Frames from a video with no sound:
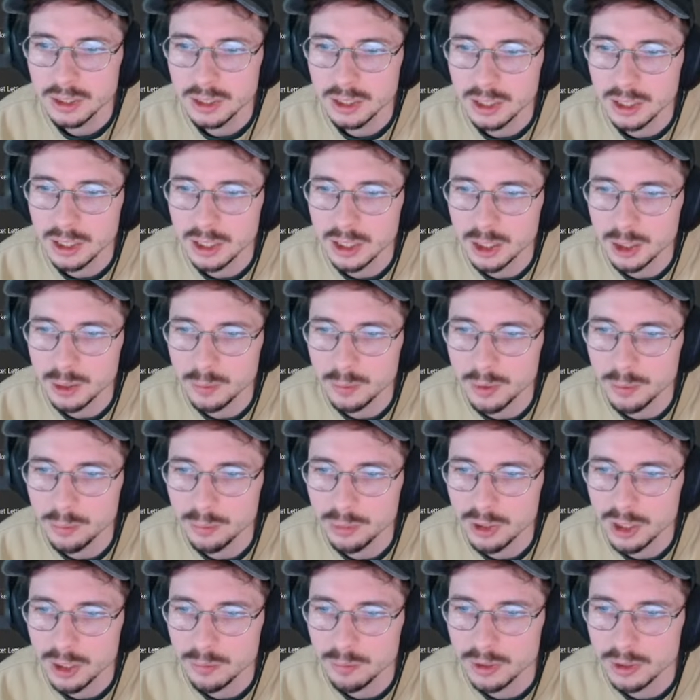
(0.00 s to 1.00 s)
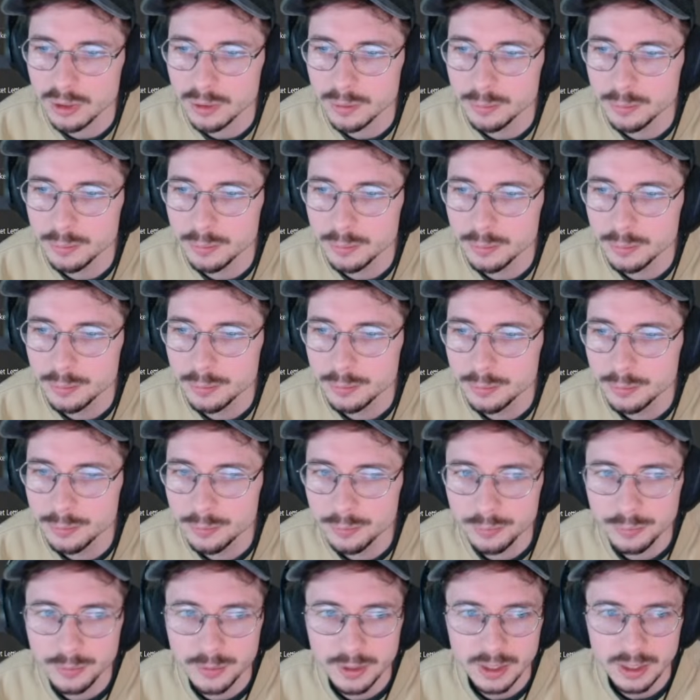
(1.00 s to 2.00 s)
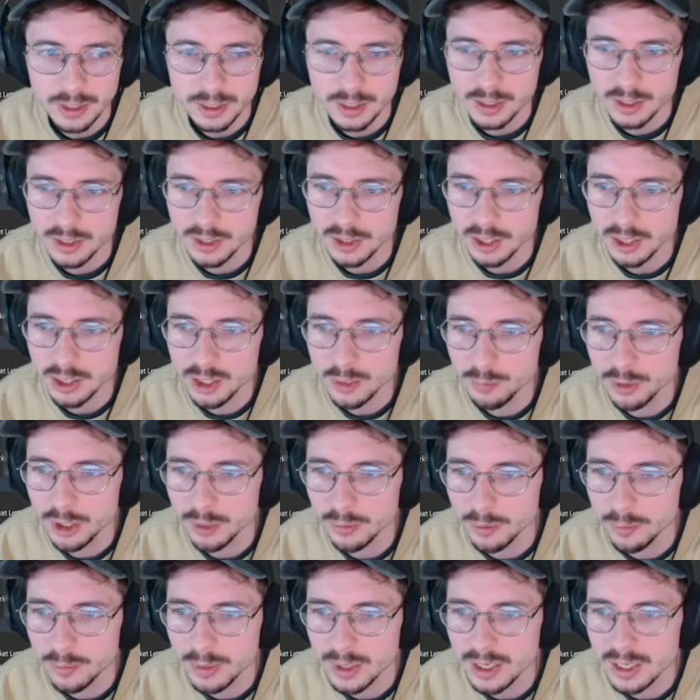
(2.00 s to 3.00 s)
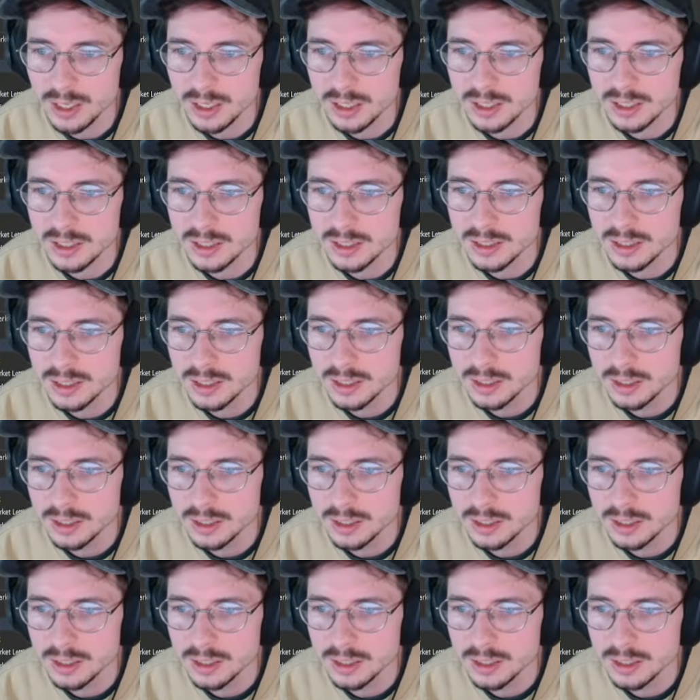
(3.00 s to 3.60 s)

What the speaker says: Oh, but the only problem is